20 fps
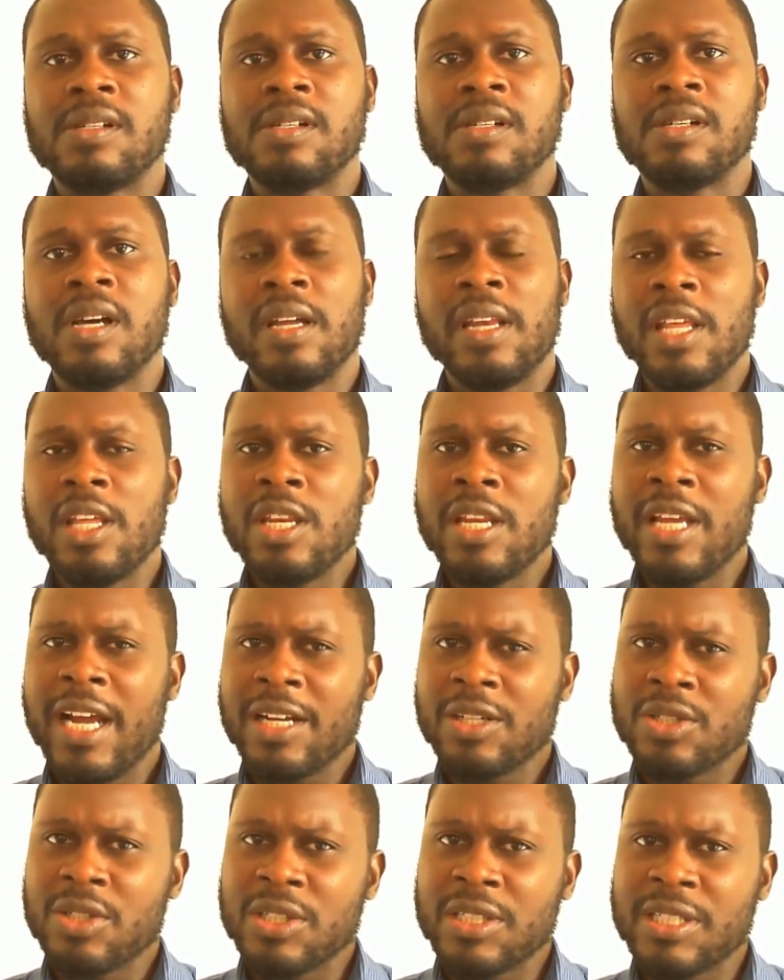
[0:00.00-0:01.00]
Then
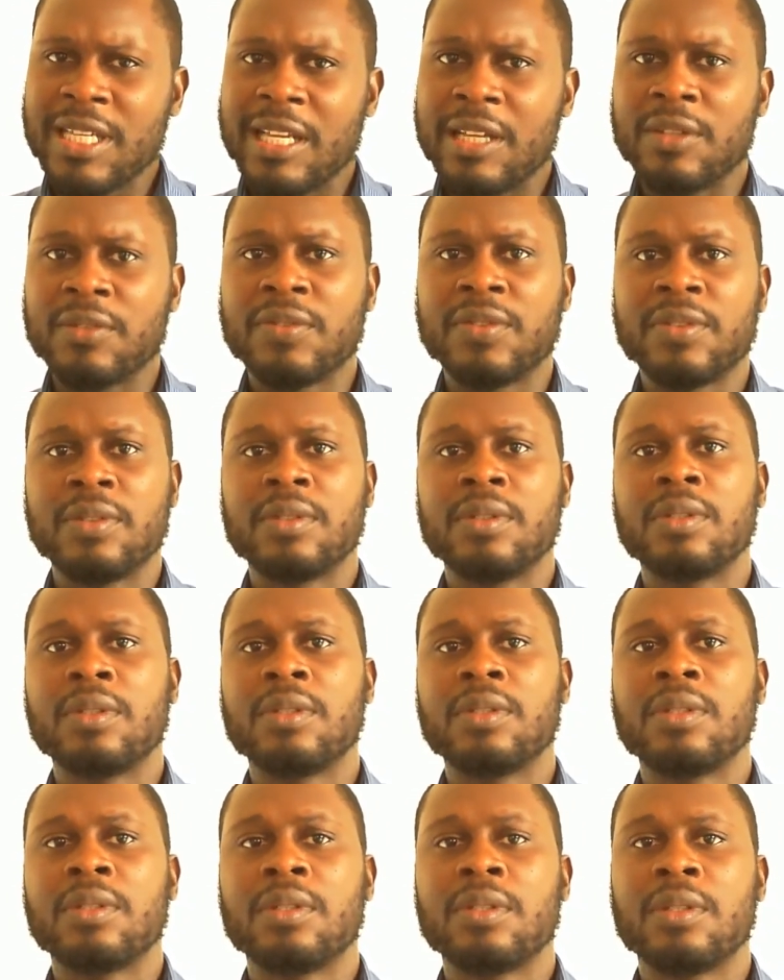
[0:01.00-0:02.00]
ask yourself,
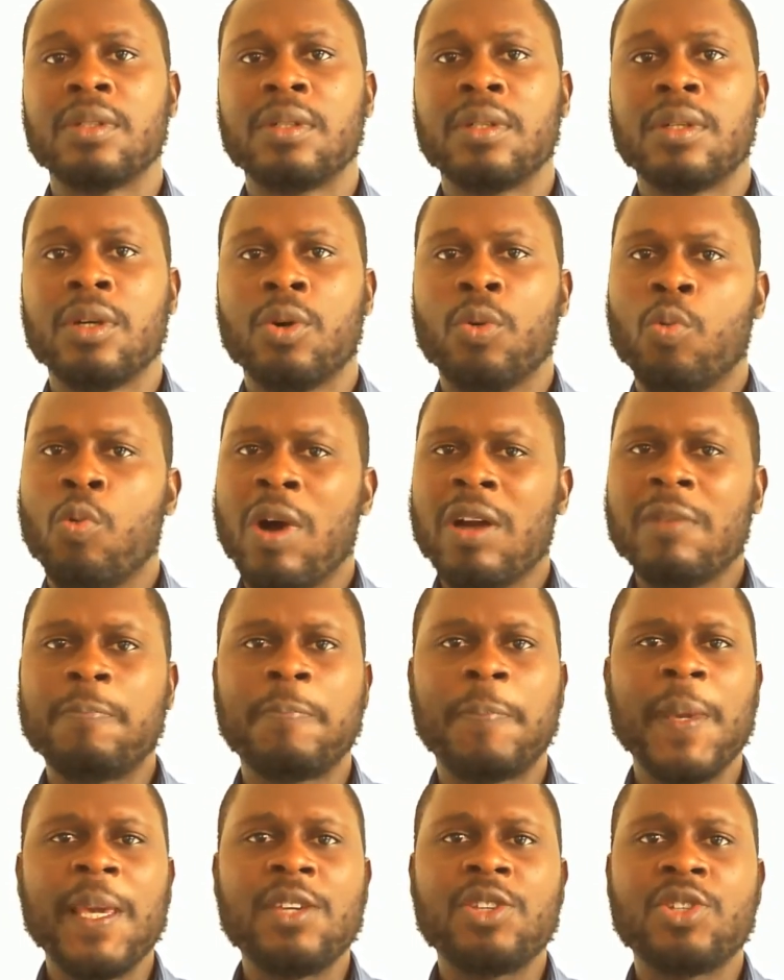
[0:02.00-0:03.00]
what
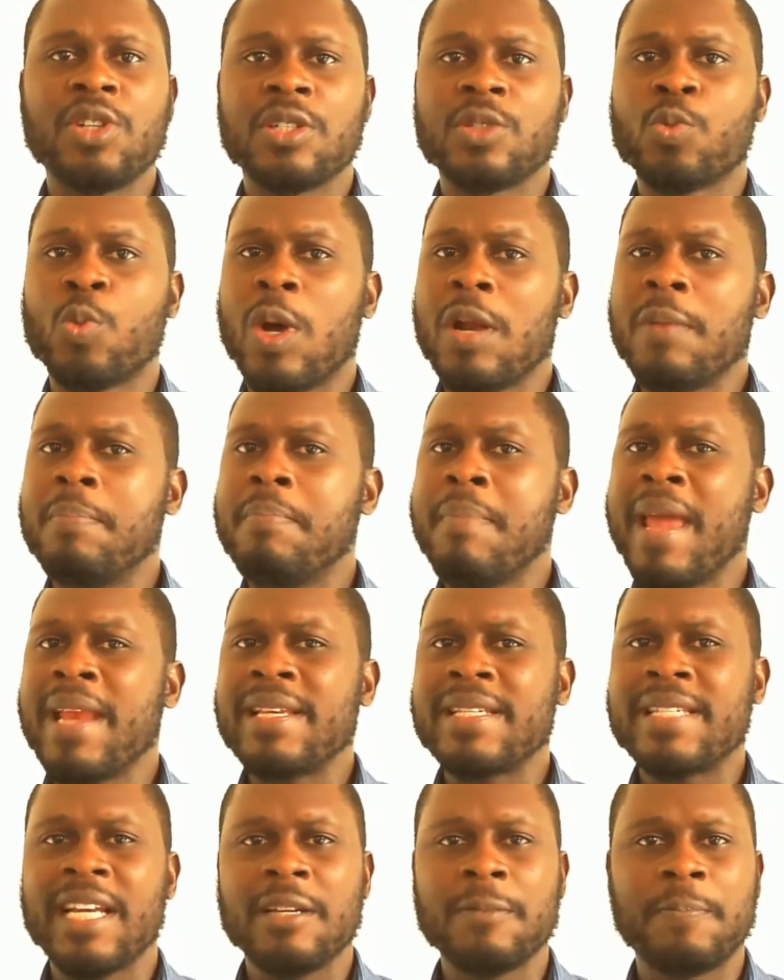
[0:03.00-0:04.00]
pictures, what
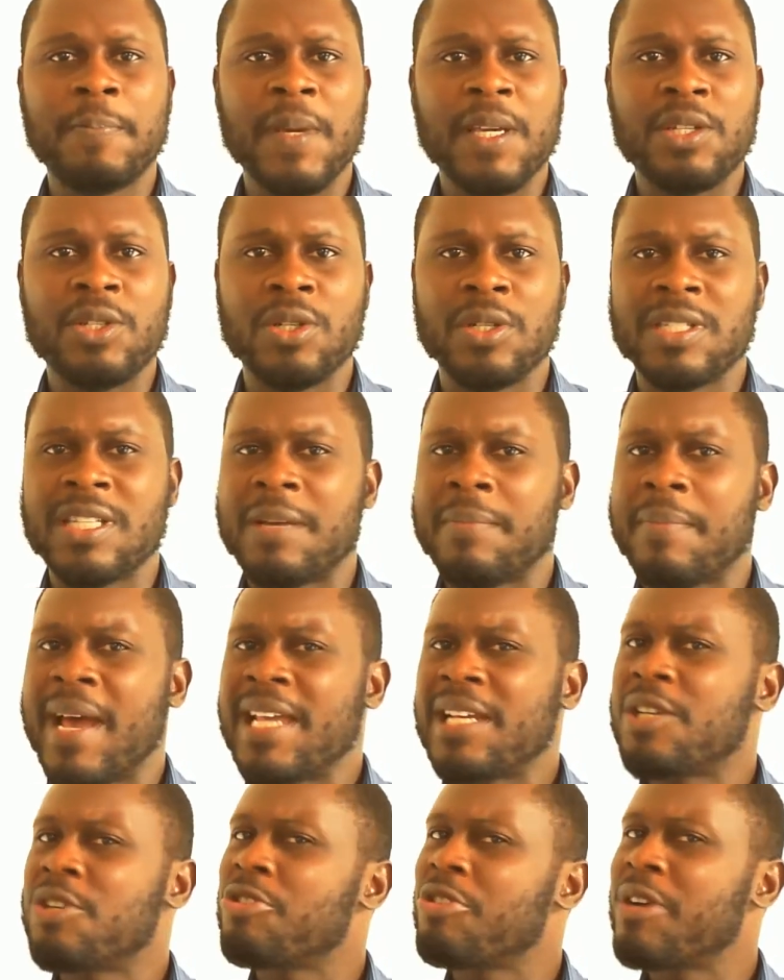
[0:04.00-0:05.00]
mental pictures am I
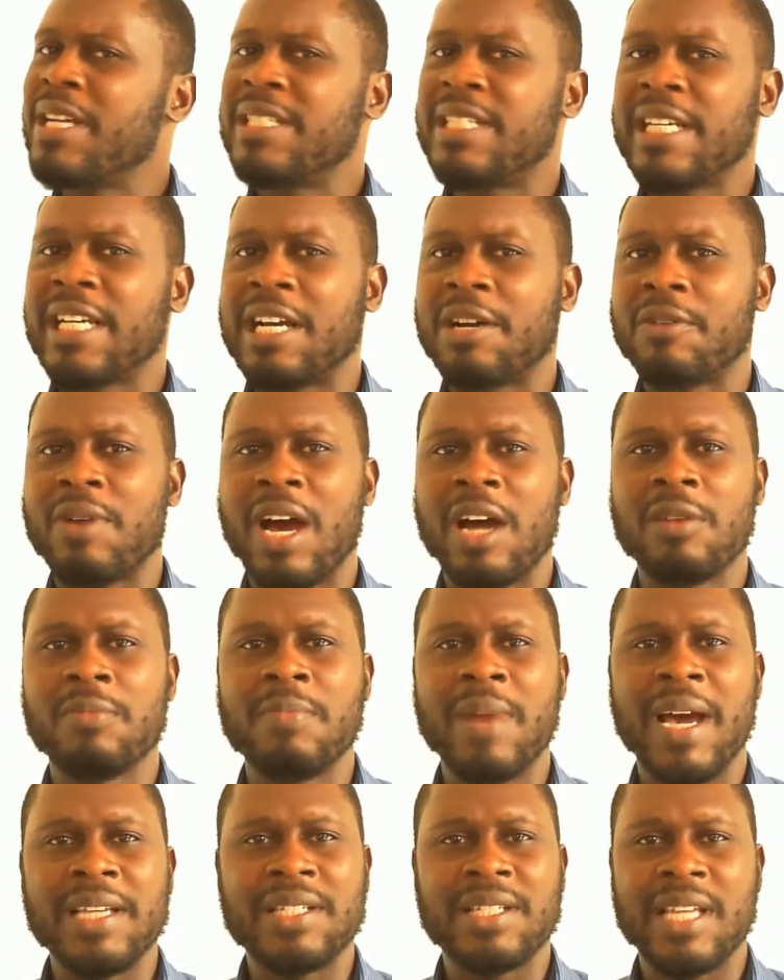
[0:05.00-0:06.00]
creating around
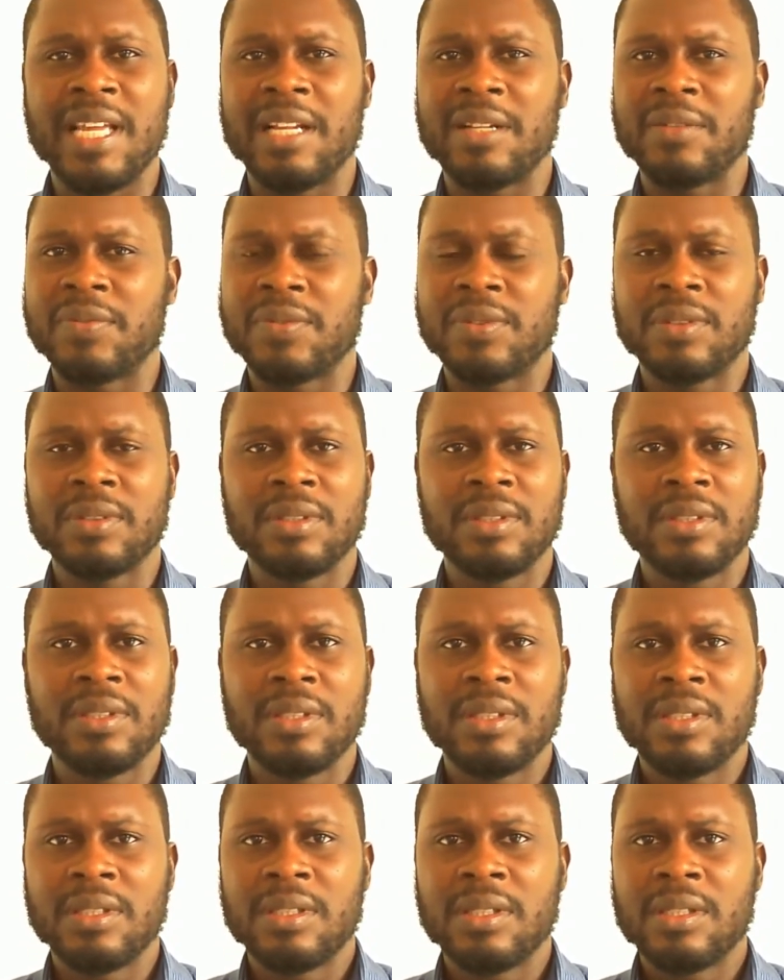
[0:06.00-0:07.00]
myself?
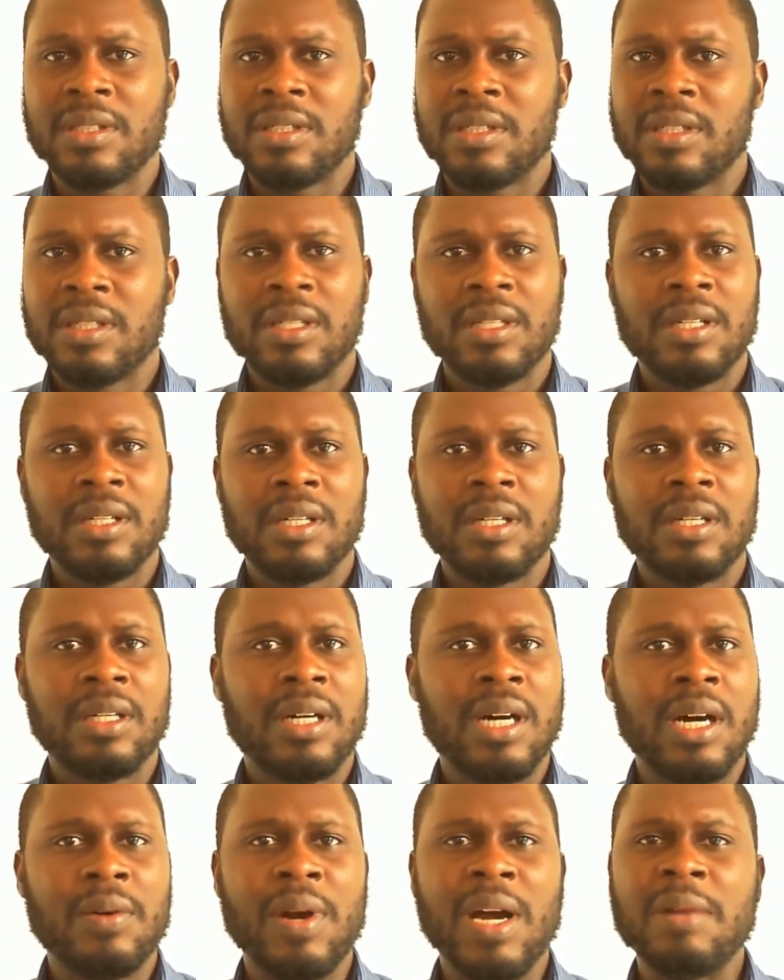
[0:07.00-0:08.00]

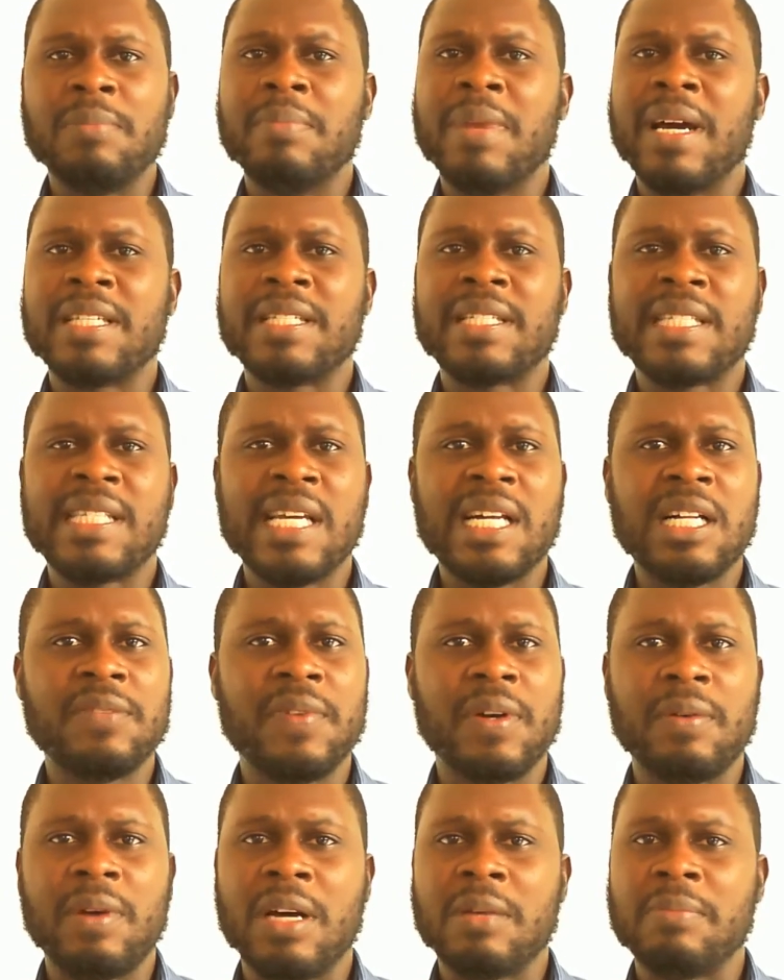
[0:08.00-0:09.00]
Around myself,
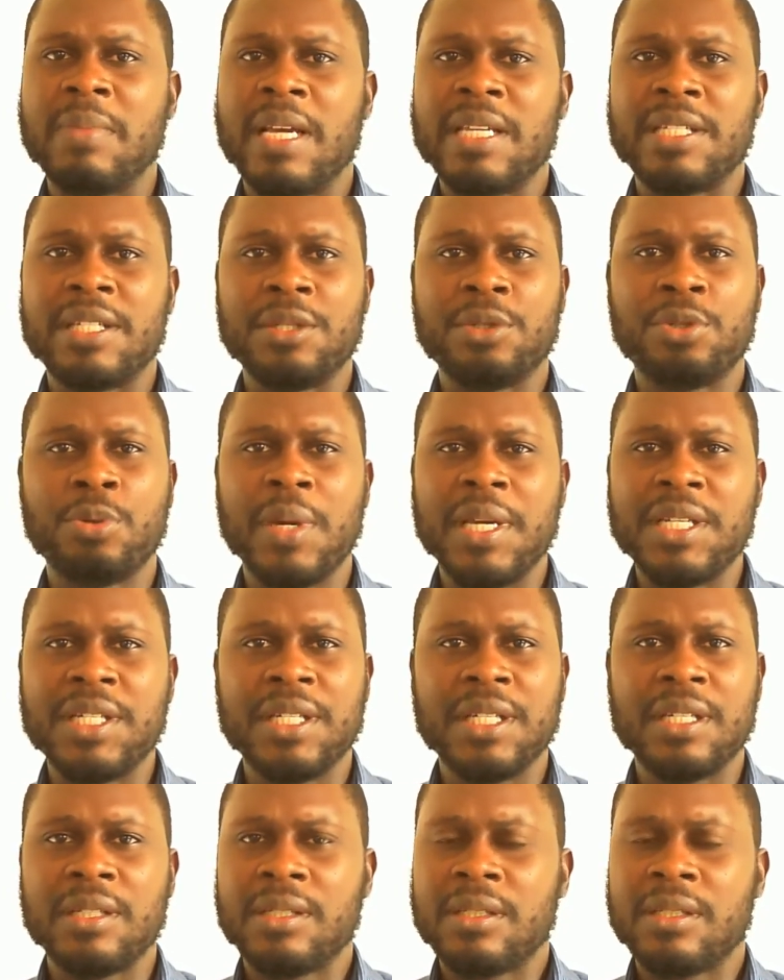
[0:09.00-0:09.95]
around my situation.